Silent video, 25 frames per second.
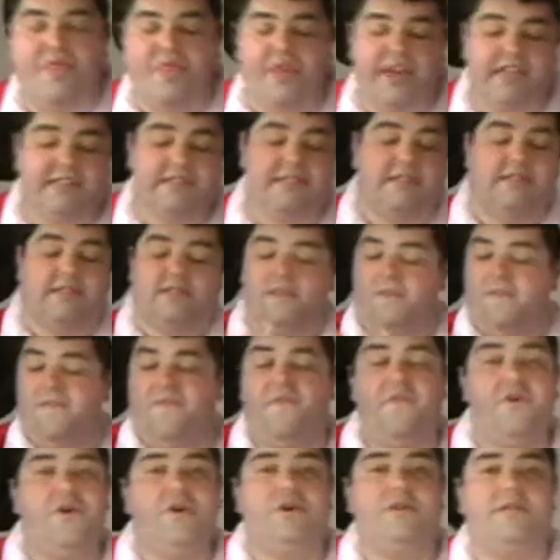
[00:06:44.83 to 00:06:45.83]
This is the
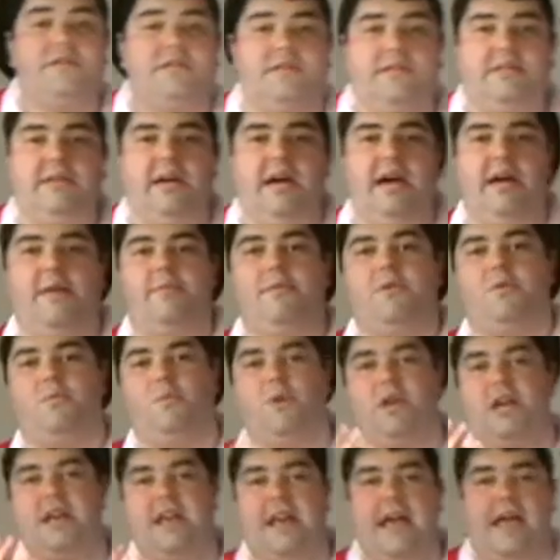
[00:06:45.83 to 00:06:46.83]
first time that
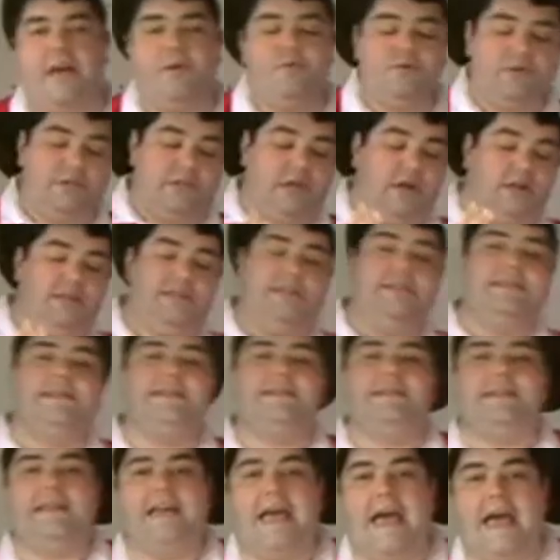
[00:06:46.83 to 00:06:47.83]
we're now starting to
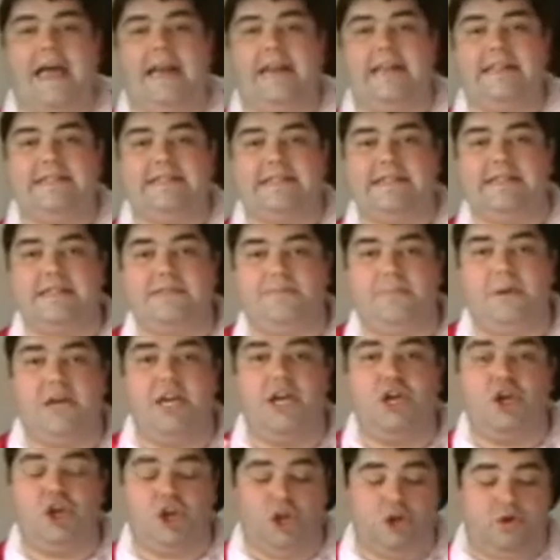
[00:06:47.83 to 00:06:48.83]
see LEDs
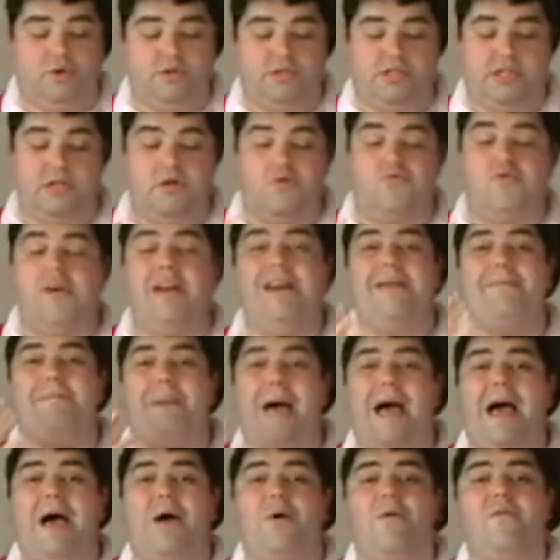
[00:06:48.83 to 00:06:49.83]
being used in a really
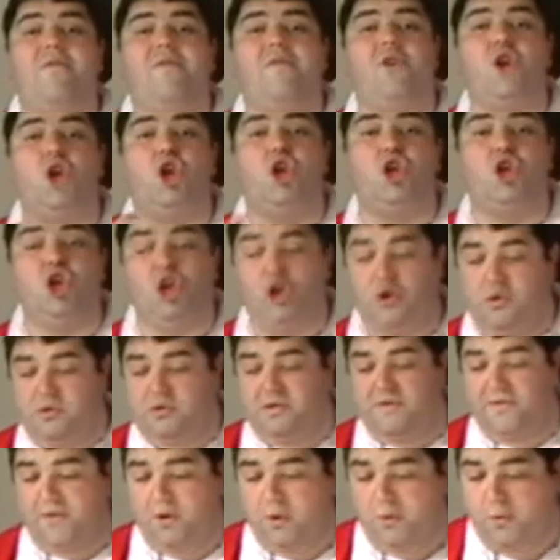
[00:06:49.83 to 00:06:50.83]
powerful,
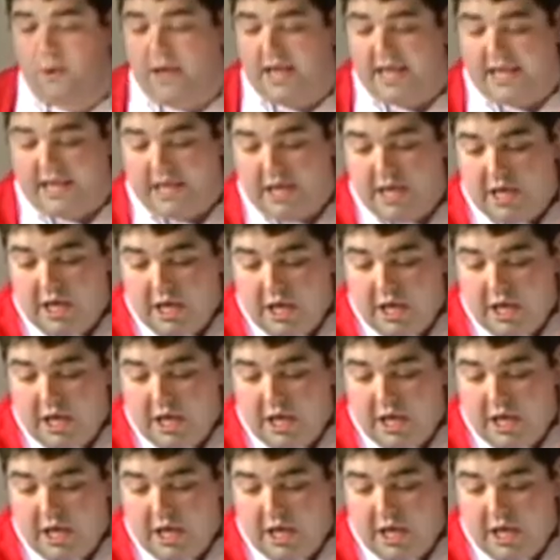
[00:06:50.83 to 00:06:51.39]
useful way.